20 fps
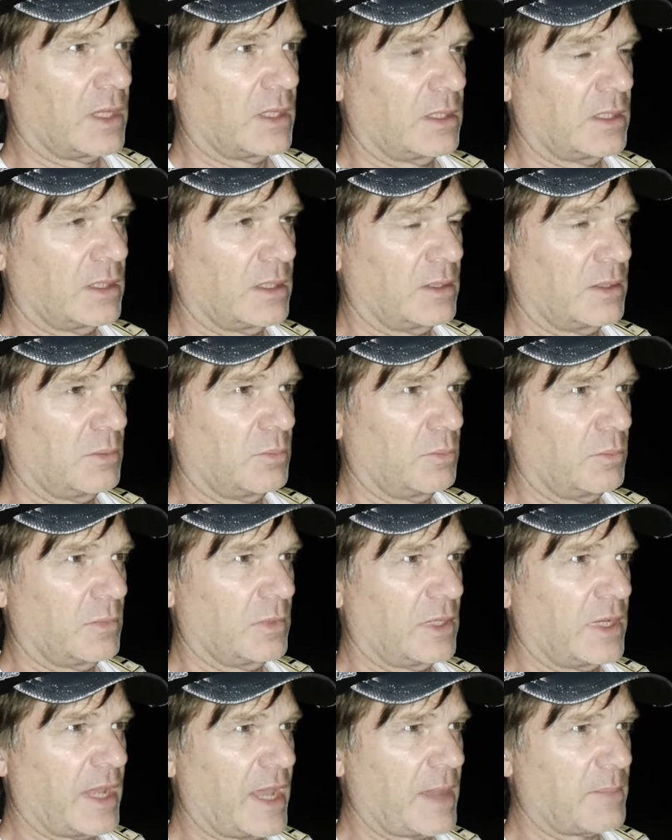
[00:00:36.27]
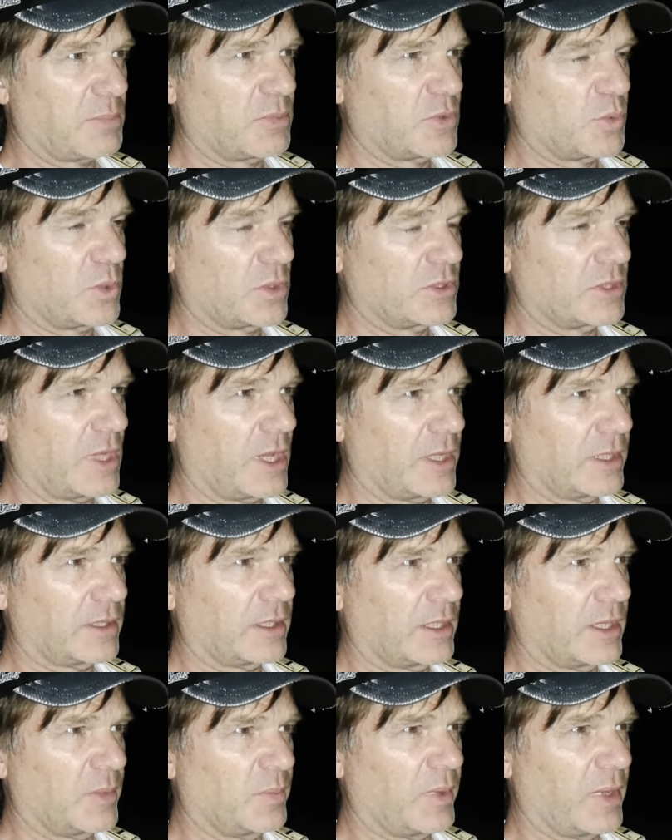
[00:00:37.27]
In depth, we're
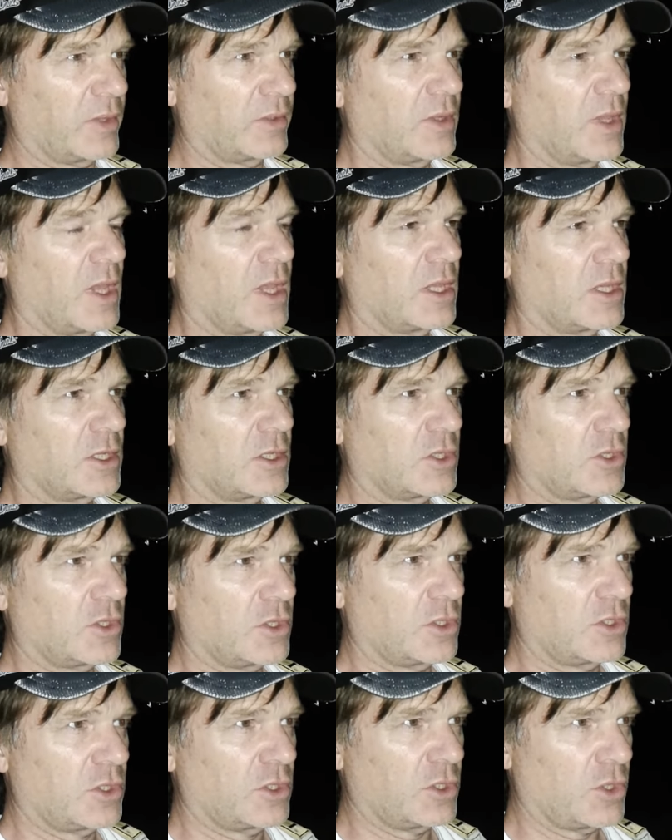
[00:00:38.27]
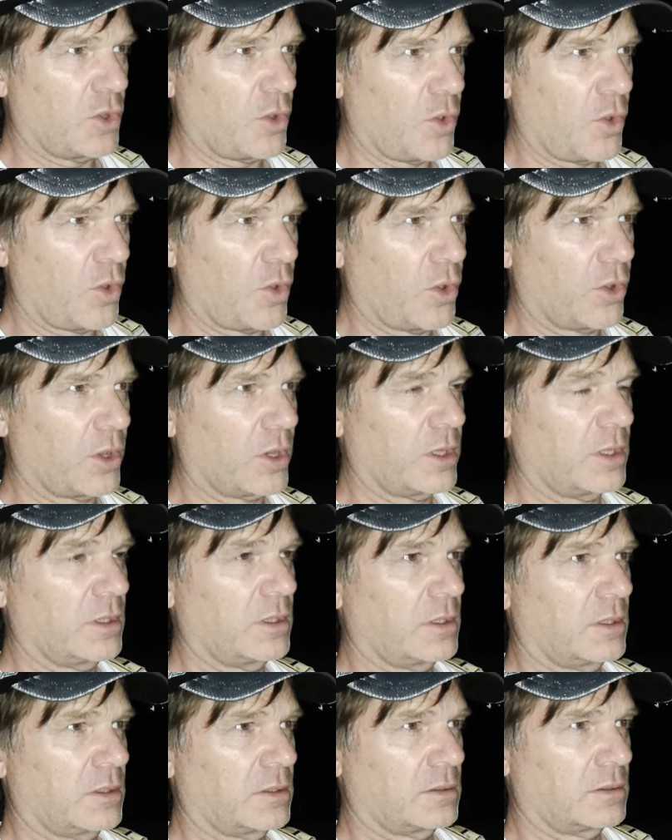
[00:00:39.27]
talking about your
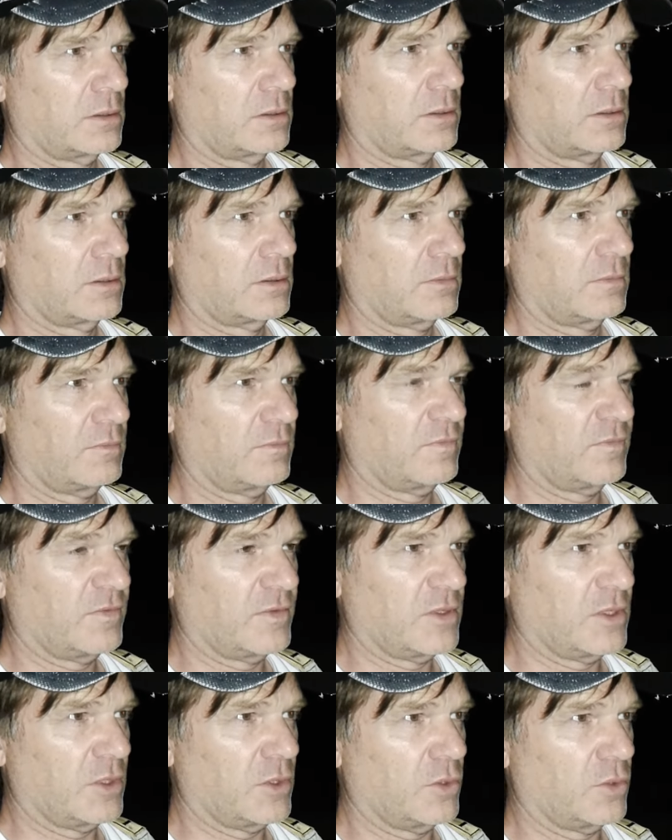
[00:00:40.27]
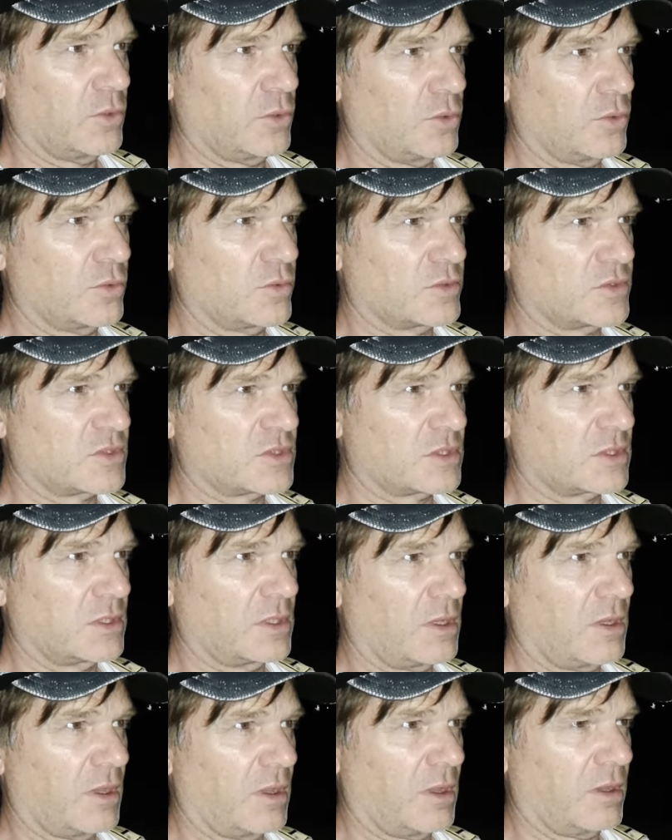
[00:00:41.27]
views
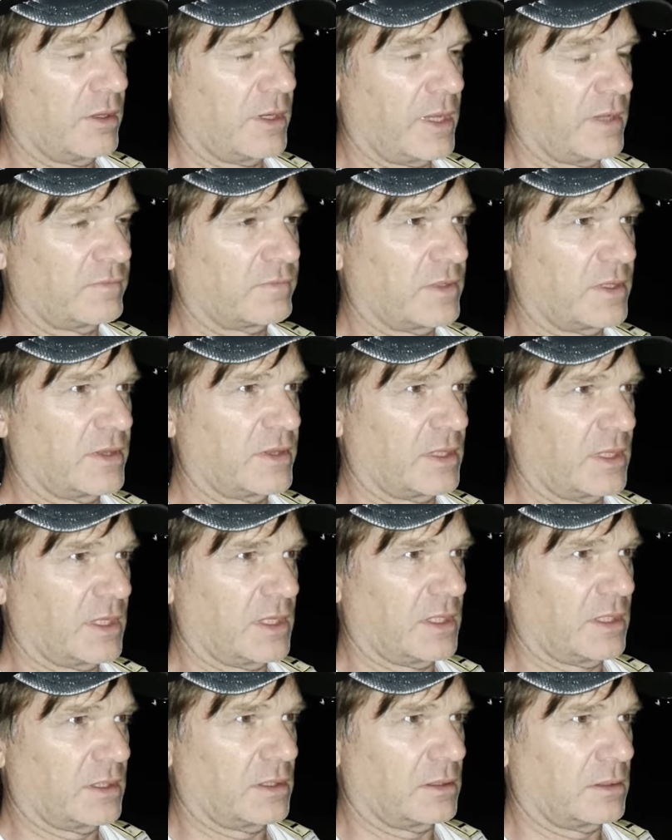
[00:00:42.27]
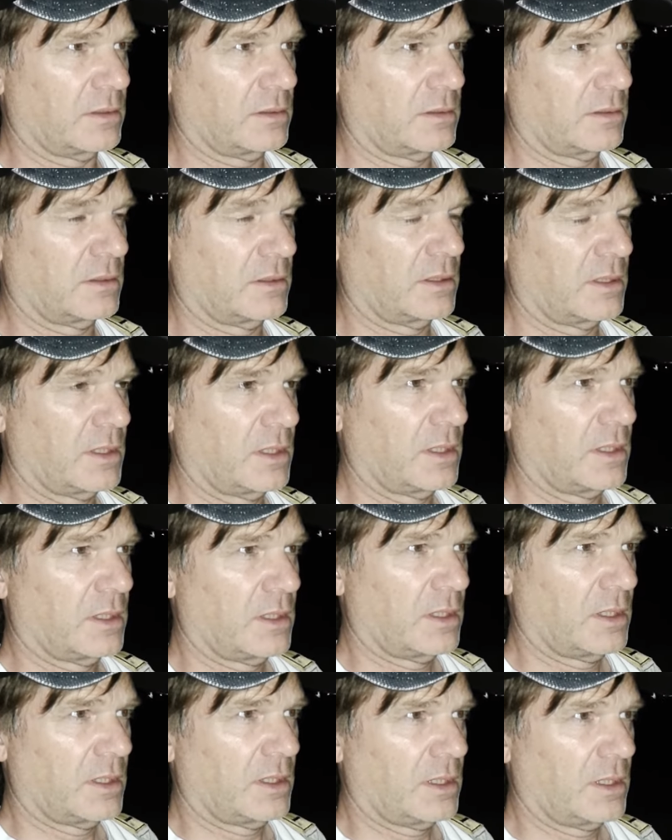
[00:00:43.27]
on everything.
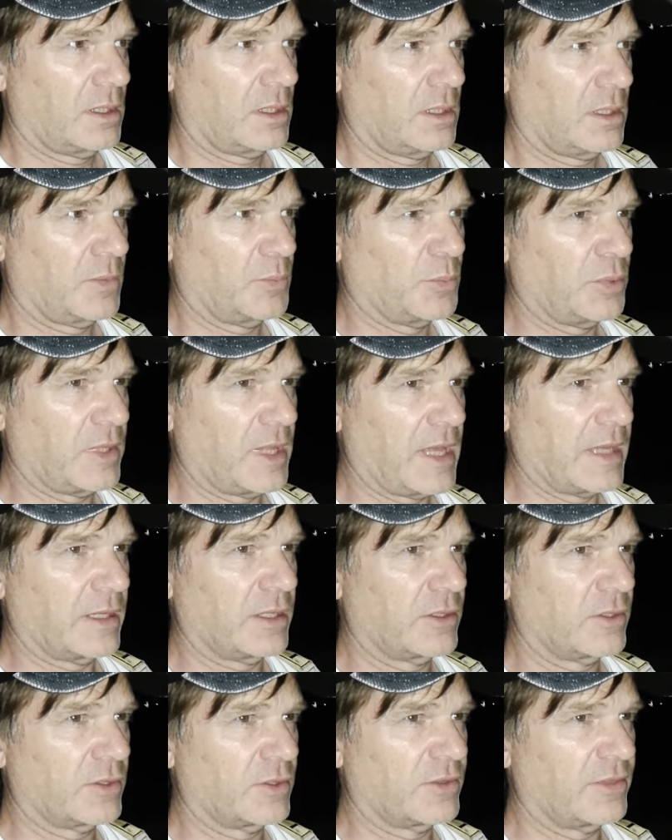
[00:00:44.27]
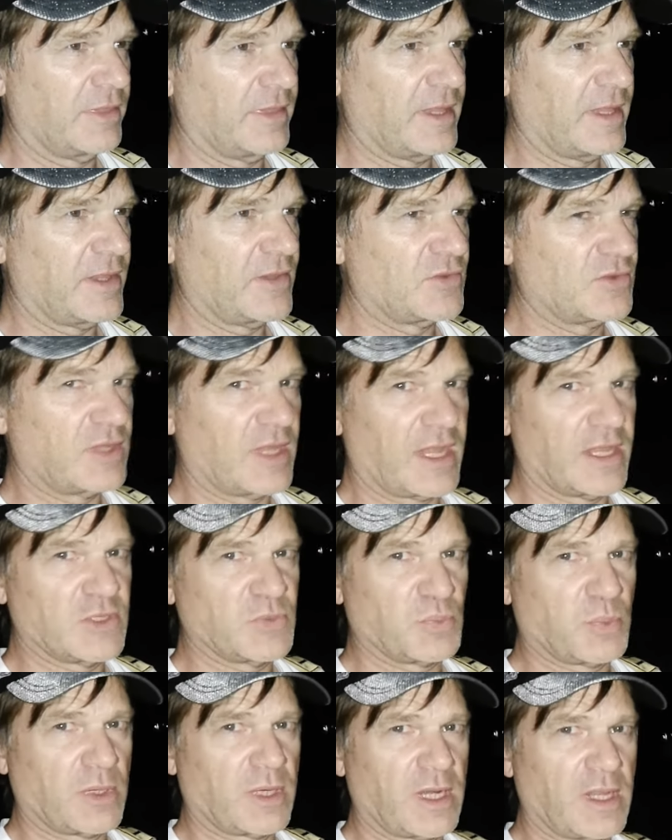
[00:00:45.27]
On planet Earth these days,
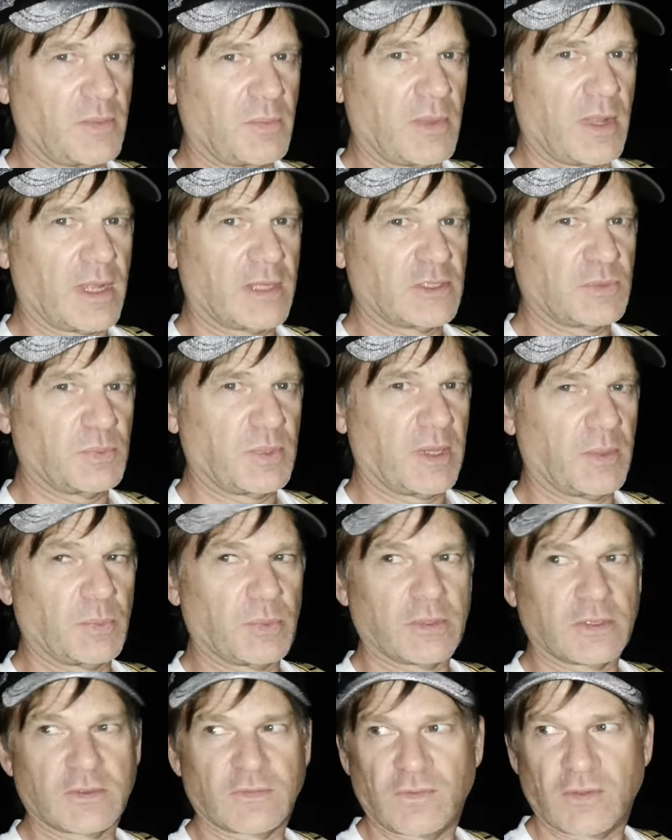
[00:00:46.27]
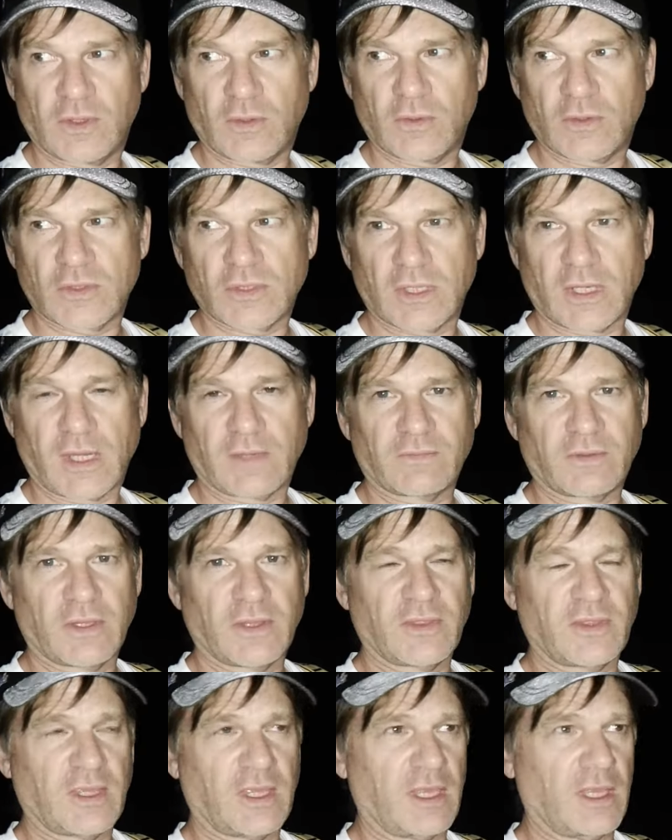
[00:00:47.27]
pretty much people's views on
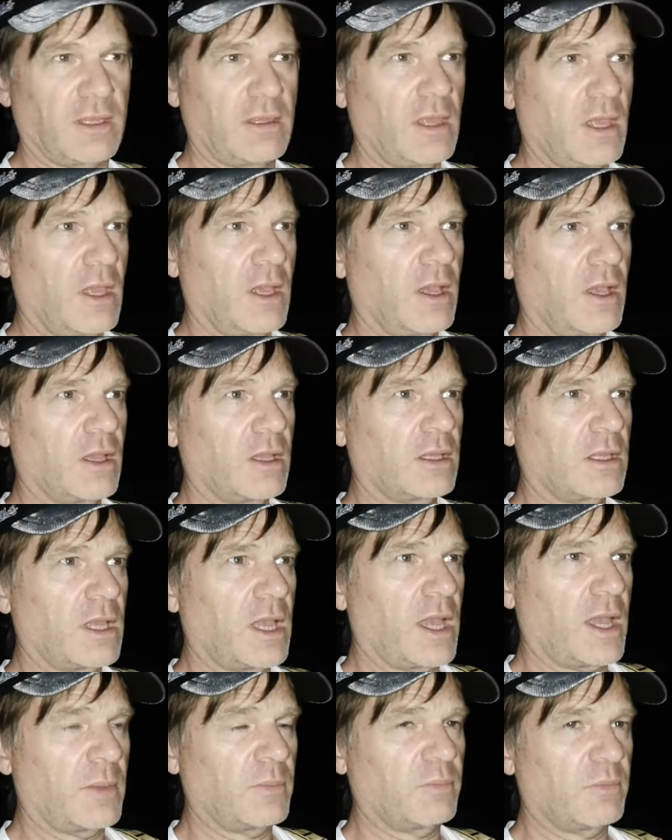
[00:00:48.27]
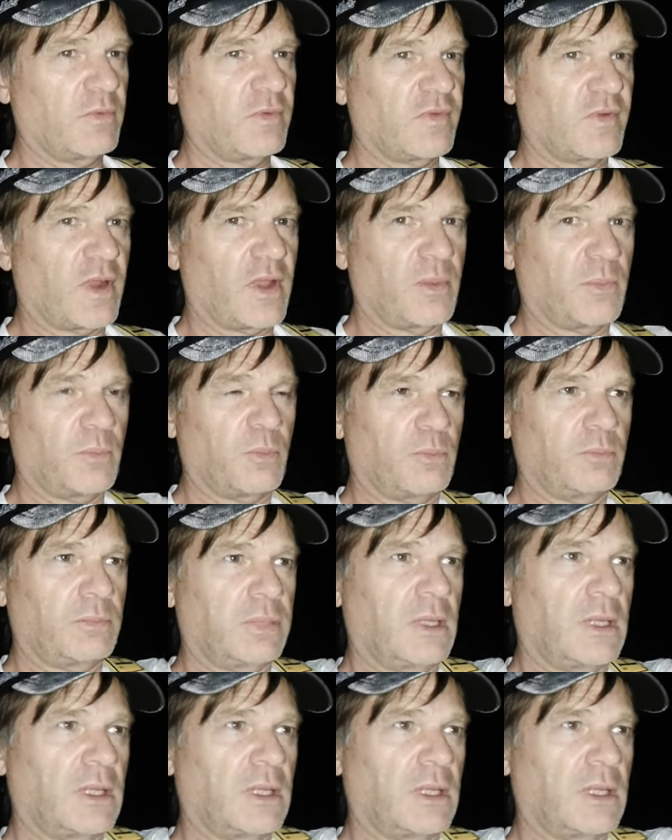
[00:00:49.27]
everything come from...